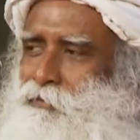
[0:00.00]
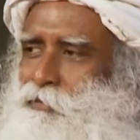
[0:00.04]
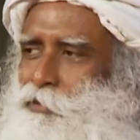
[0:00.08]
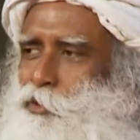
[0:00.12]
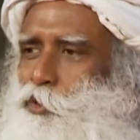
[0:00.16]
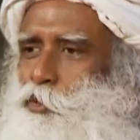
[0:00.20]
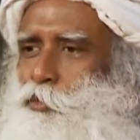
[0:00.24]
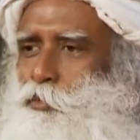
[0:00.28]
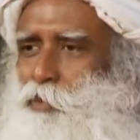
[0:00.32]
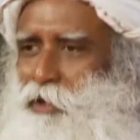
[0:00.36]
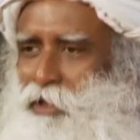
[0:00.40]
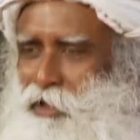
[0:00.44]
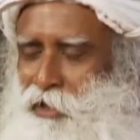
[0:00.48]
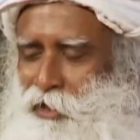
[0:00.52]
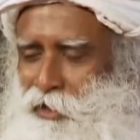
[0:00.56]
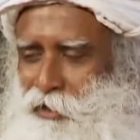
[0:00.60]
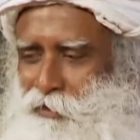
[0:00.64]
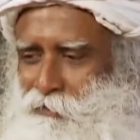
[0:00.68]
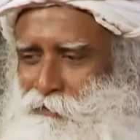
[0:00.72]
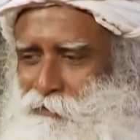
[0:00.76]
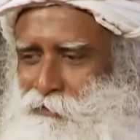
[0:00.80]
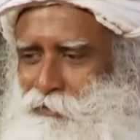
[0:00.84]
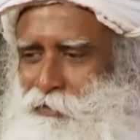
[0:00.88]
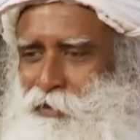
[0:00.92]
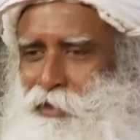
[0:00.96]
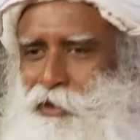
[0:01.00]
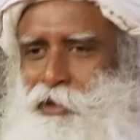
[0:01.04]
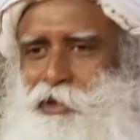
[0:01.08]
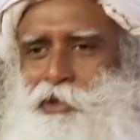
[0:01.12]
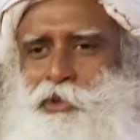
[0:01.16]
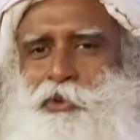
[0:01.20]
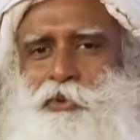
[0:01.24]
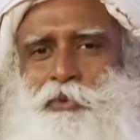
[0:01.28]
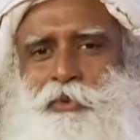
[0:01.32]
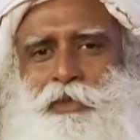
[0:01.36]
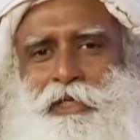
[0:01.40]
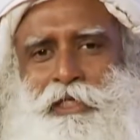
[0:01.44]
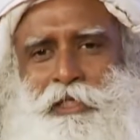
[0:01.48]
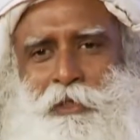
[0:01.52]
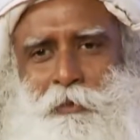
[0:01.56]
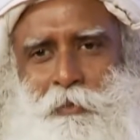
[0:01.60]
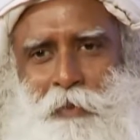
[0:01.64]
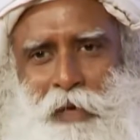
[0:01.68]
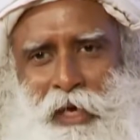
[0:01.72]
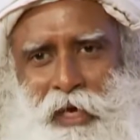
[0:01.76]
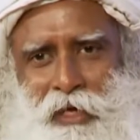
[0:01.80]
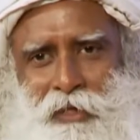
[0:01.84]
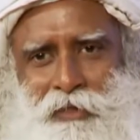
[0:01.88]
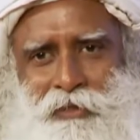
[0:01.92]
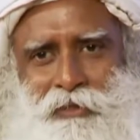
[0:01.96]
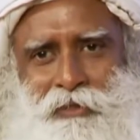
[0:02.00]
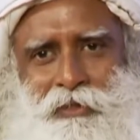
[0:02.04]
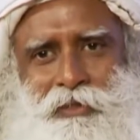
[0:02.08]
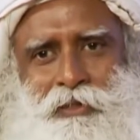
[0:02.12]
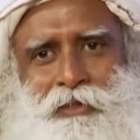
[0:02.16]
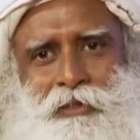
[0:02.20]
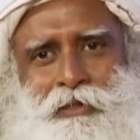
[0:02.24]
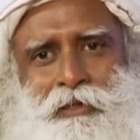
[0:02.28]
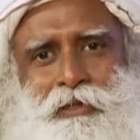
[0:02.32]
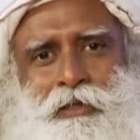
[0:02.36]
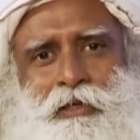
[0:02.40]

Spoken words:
to believe, to respect,